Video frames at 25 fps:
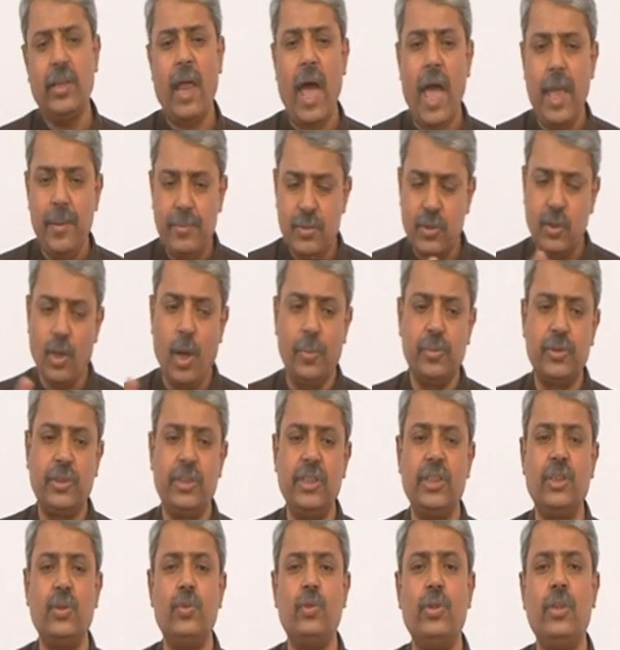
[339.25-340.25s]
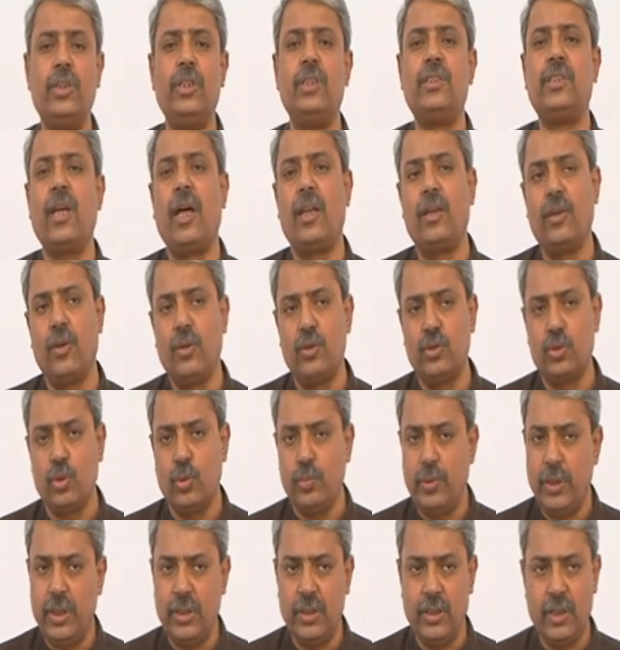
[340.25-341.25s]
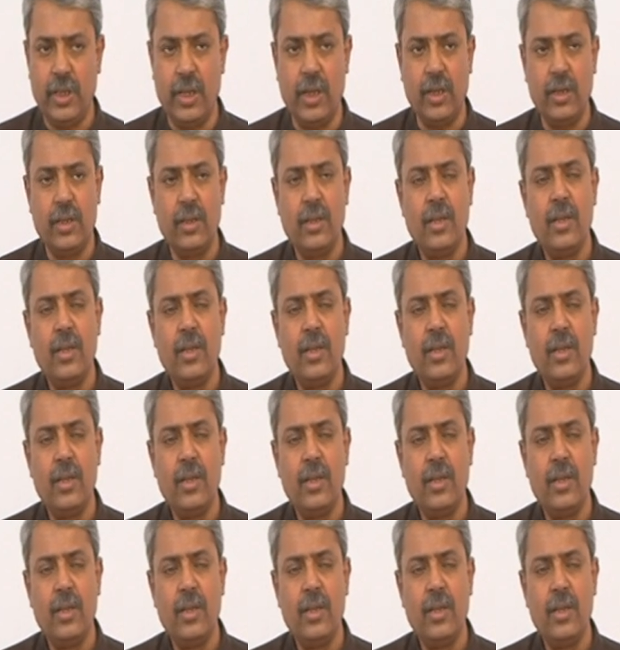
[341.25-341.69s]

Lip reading: types of securities are also being there.